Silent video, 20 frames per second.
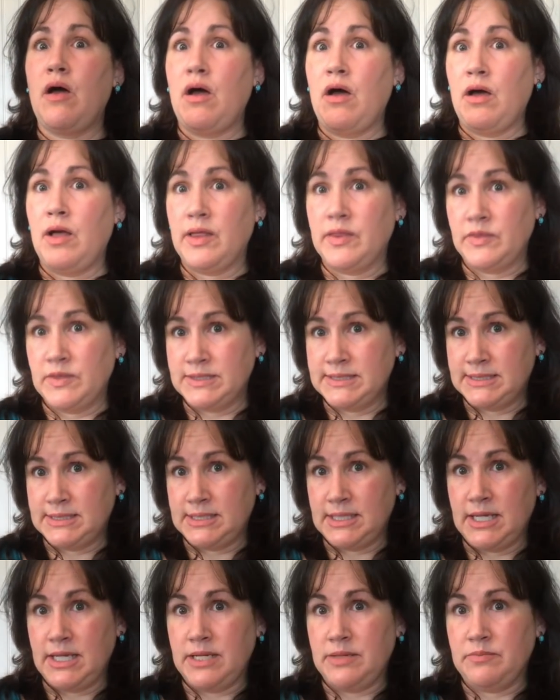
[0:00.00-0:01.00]
on the
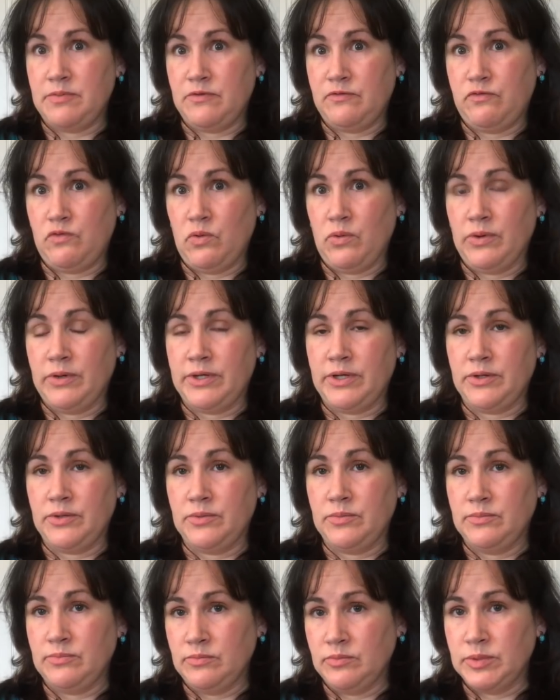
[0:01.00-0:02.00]
scene before you,
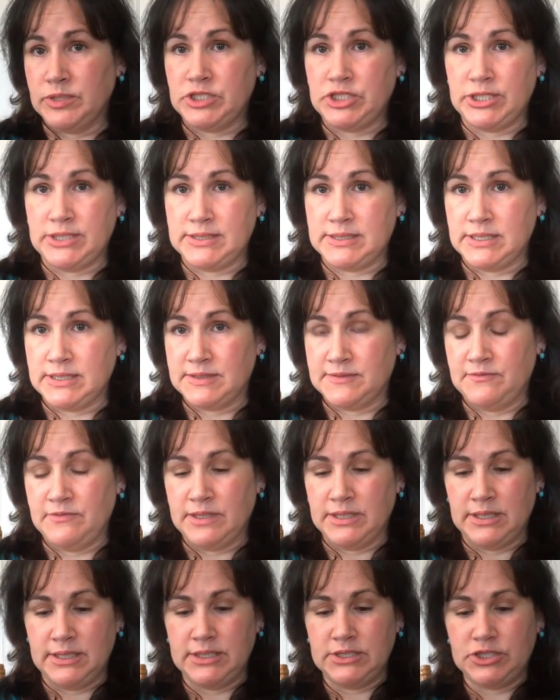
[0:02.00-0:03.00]
which is this
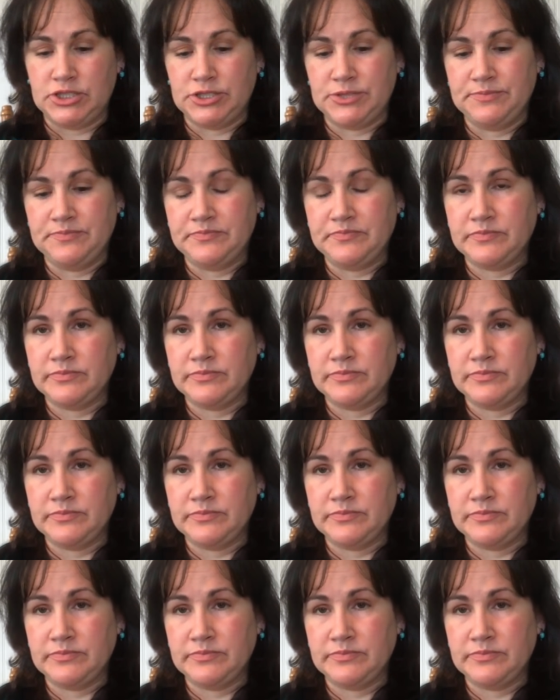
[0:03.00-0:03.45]
village.